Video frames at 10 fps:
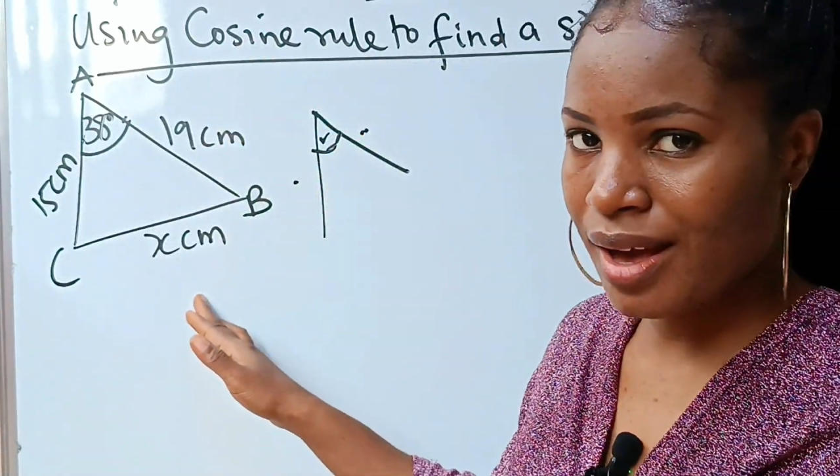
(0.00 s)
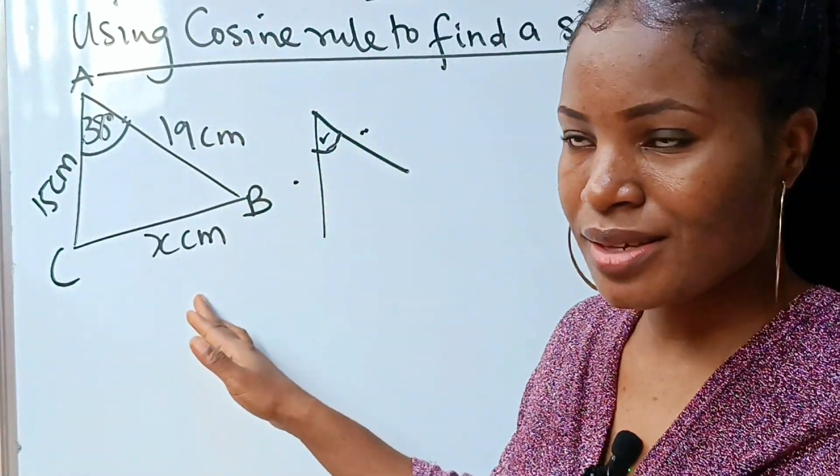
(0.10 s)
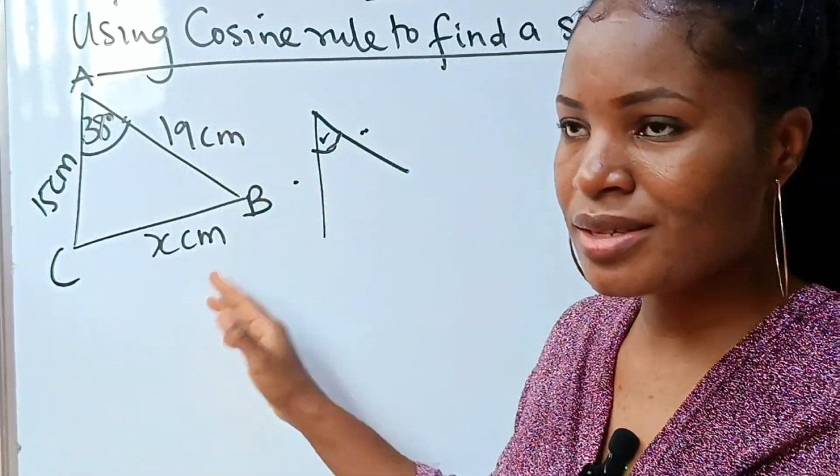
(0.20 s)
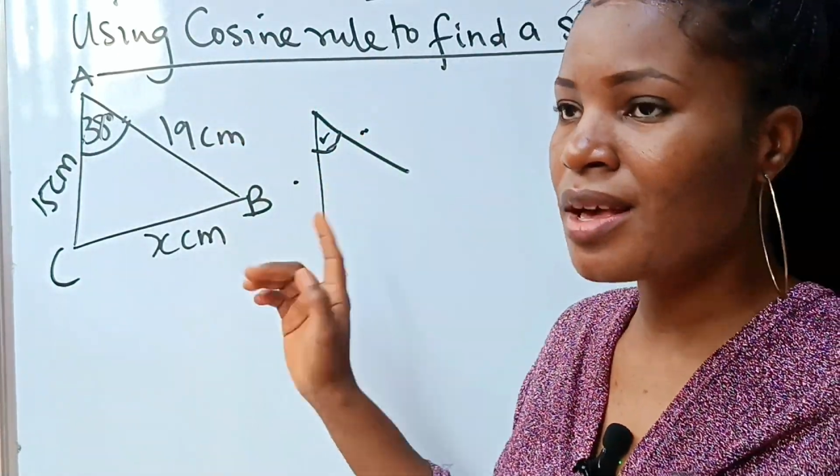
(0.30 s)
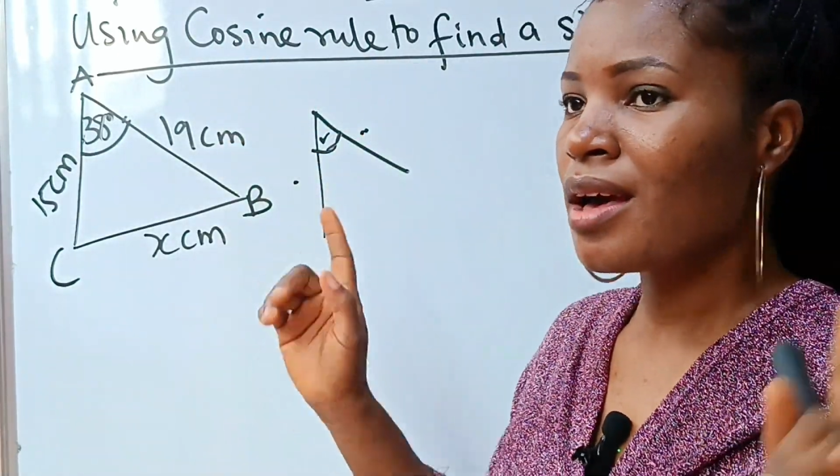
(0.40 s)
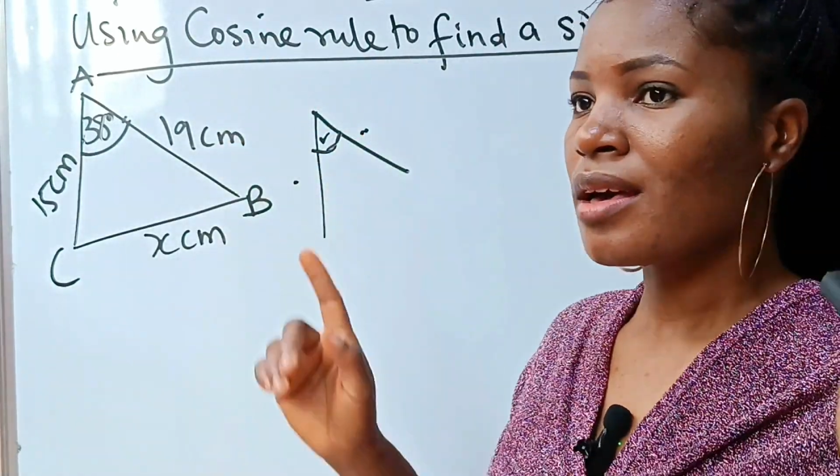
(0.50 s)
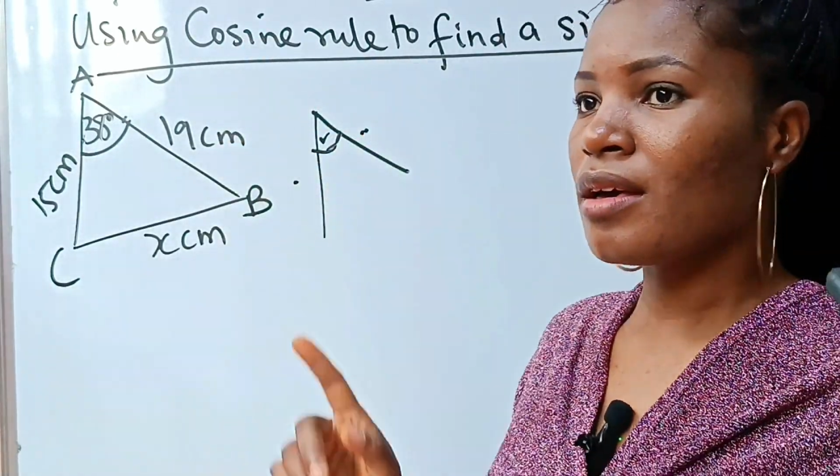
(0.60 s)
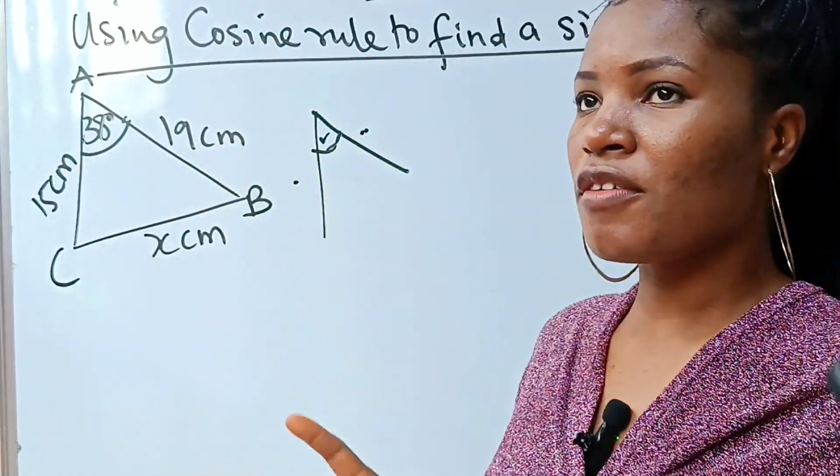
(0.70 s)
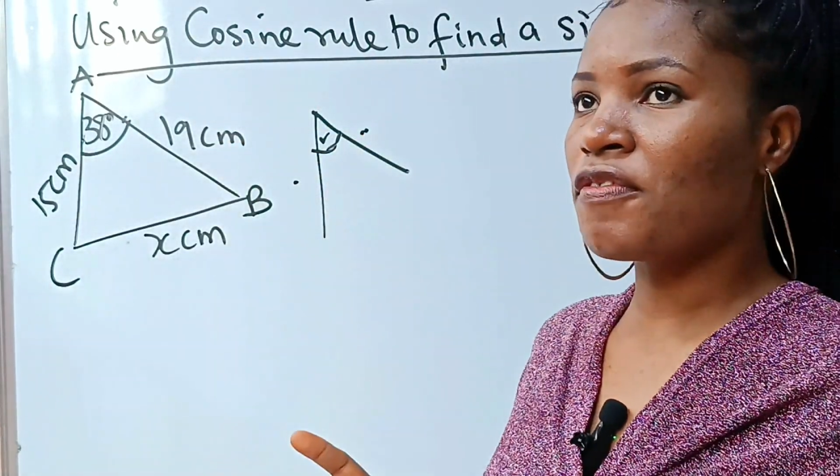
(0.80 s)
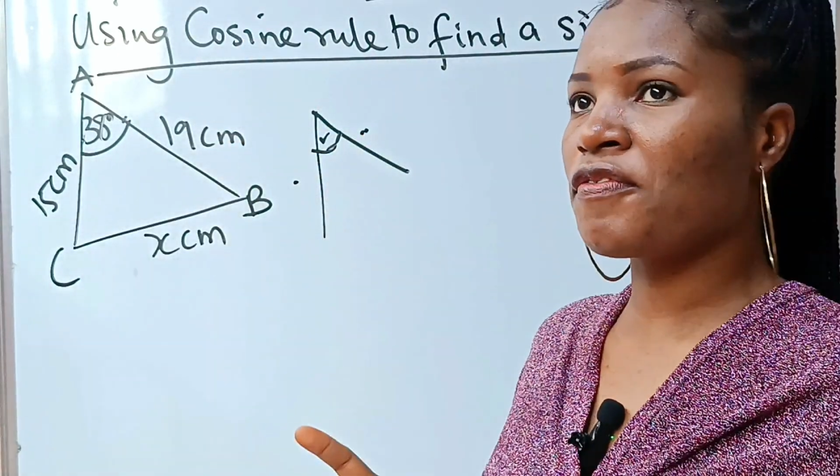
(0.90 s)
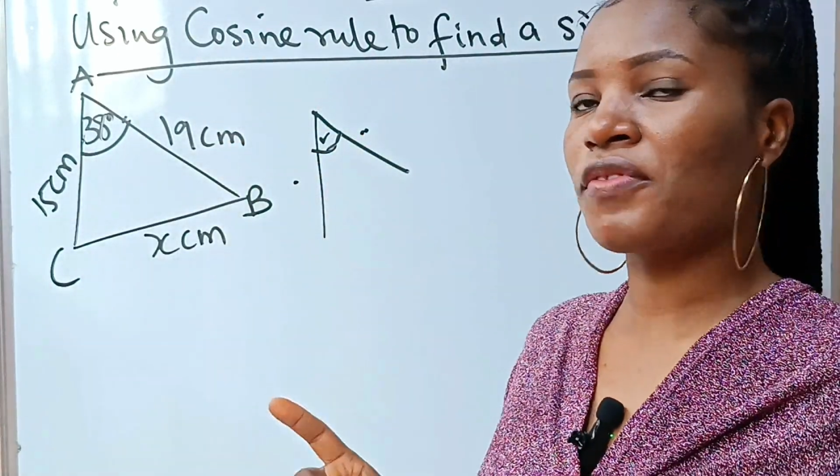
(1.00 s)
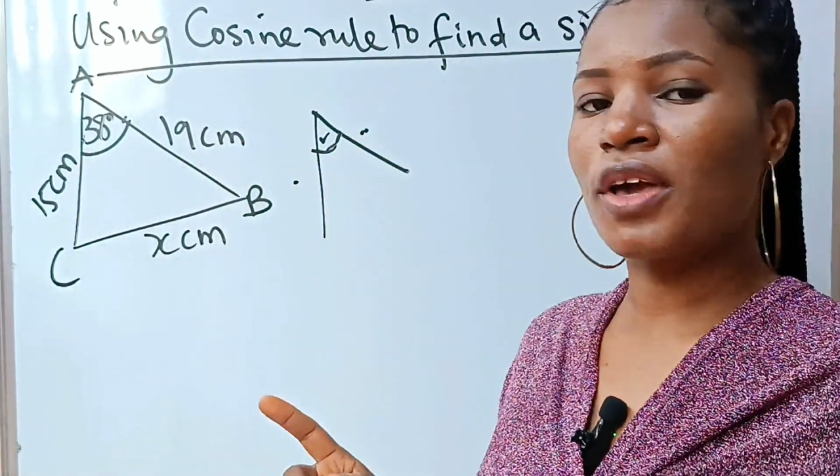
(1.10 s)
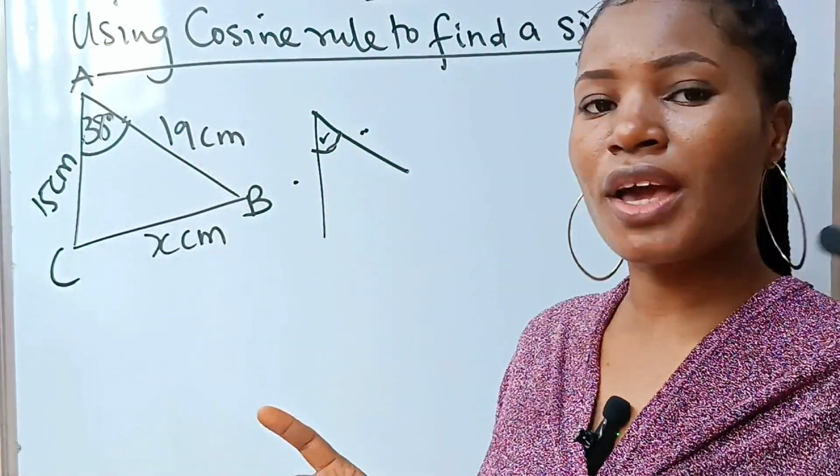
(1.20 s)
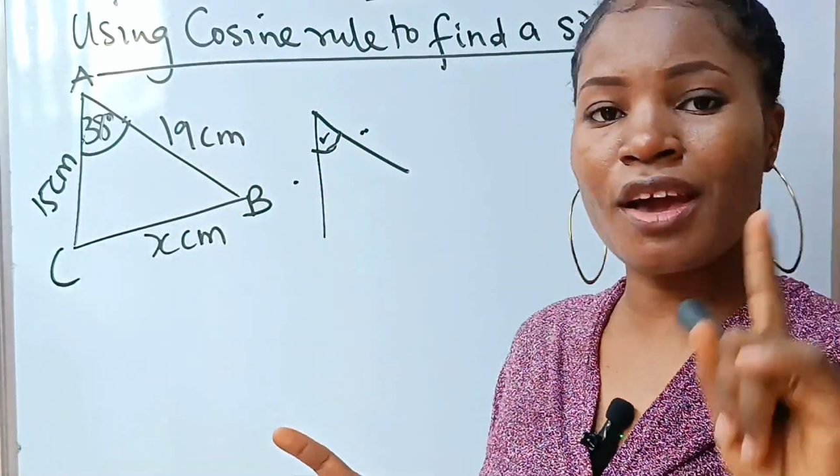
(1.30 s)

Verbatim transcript: x. If